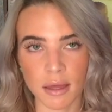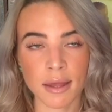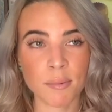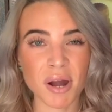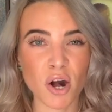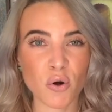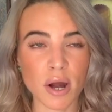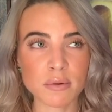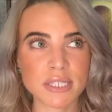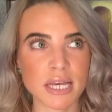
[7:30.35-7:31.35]
And about,
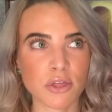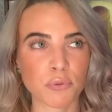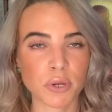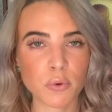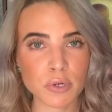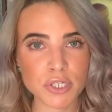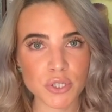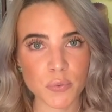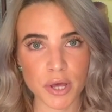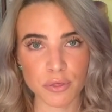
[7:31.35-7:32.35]
I would say three quarters of
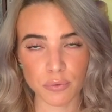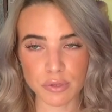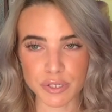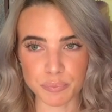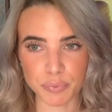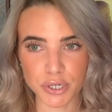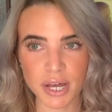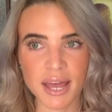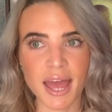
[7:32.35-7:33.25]
the way through this book,